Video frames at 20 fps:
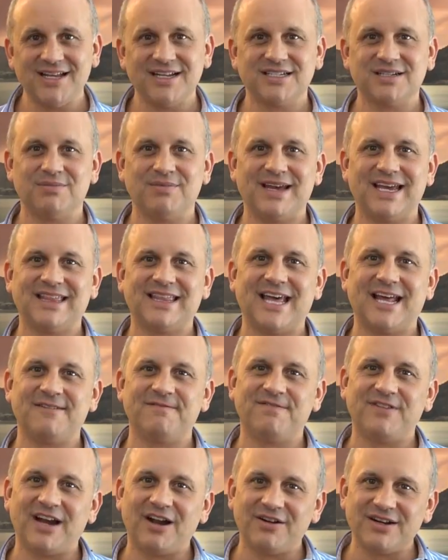to make that
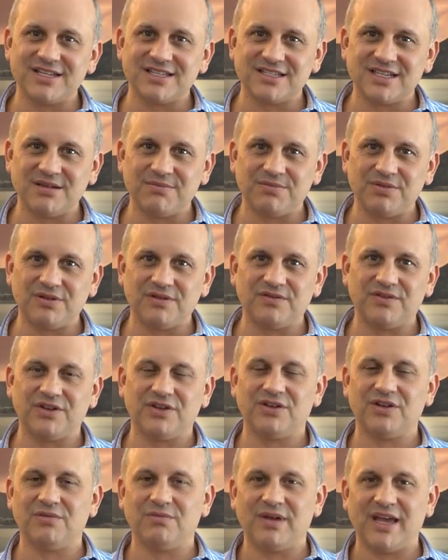very simple for
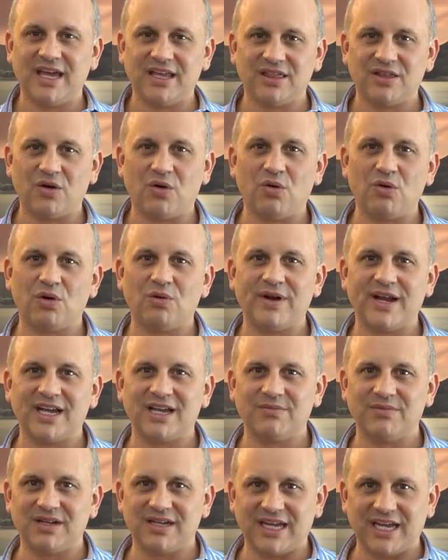you to make the oil
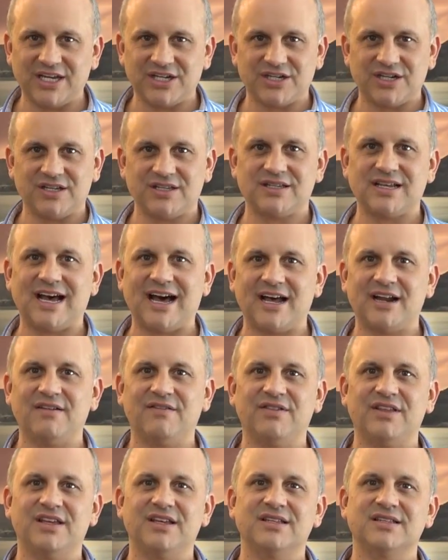recommendations out
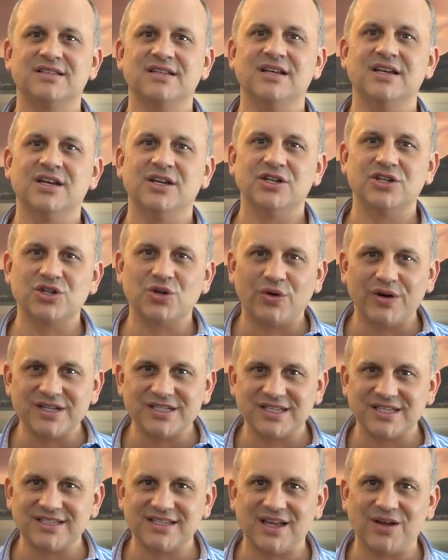of these
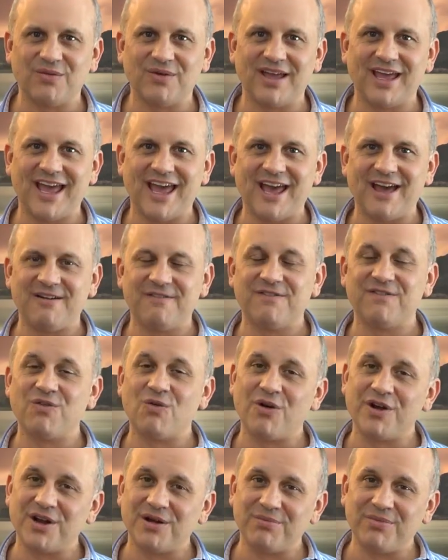choices that we have
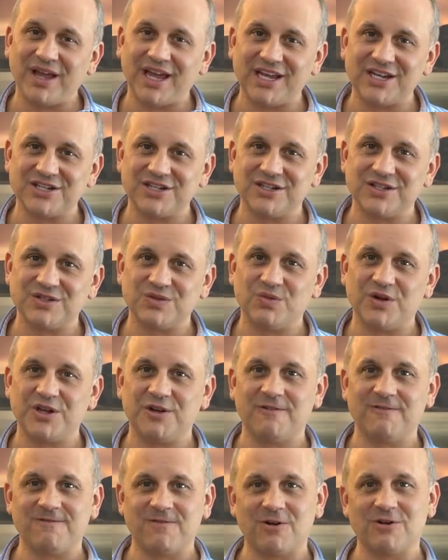for your patients when
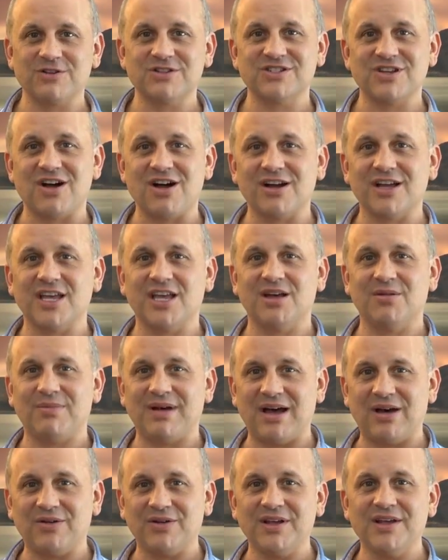you're first talking
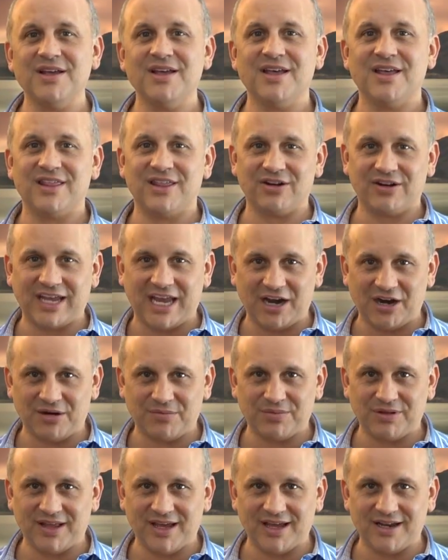about their care
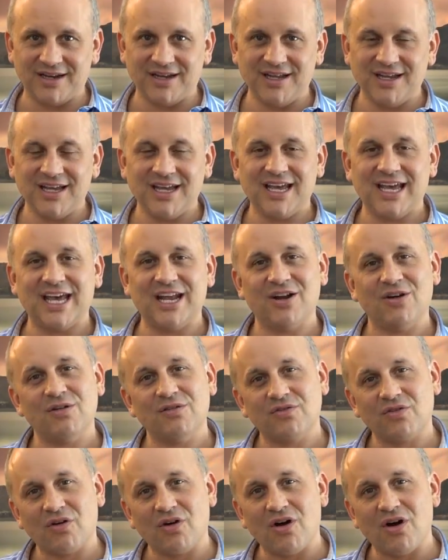plan. And
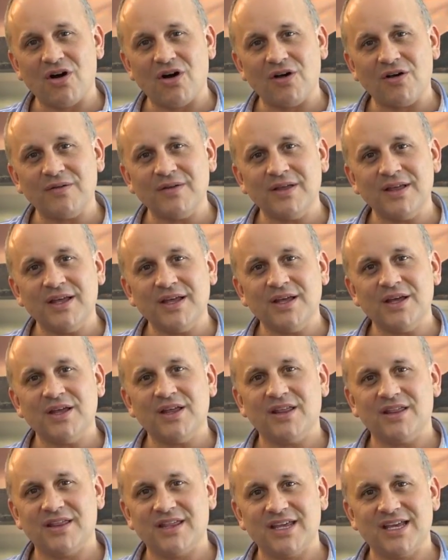overall,
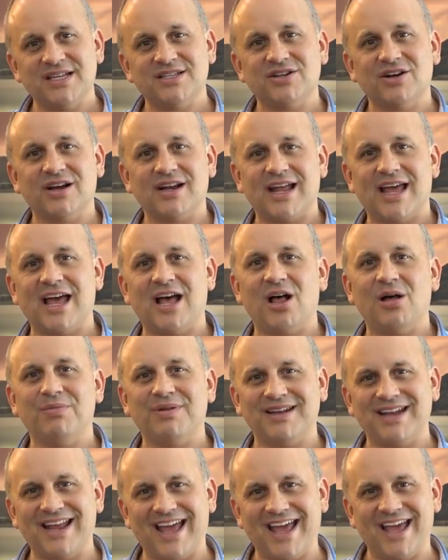these are going to help
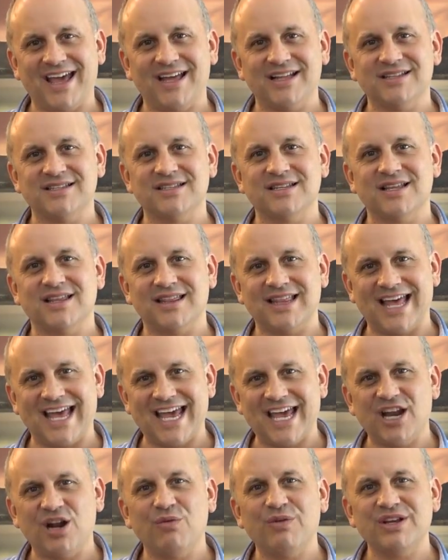enhance the
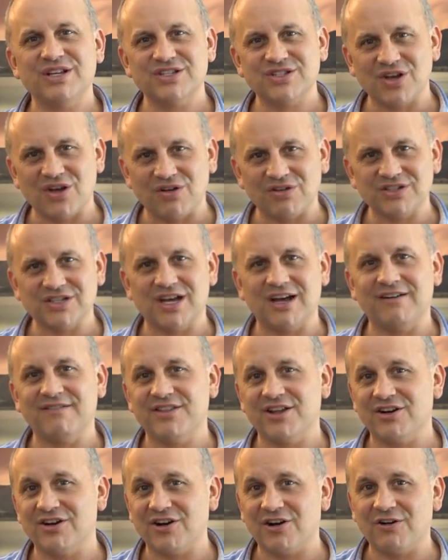end result of
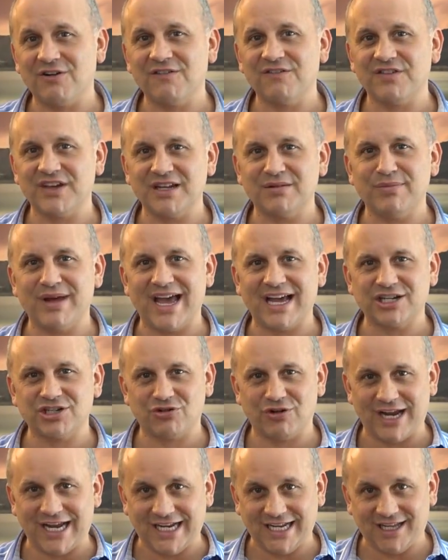their neurofeedback
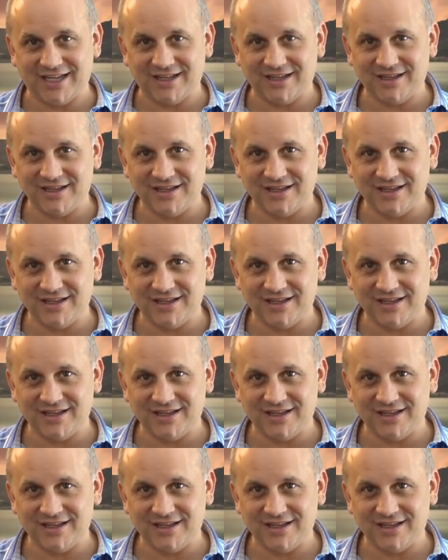training.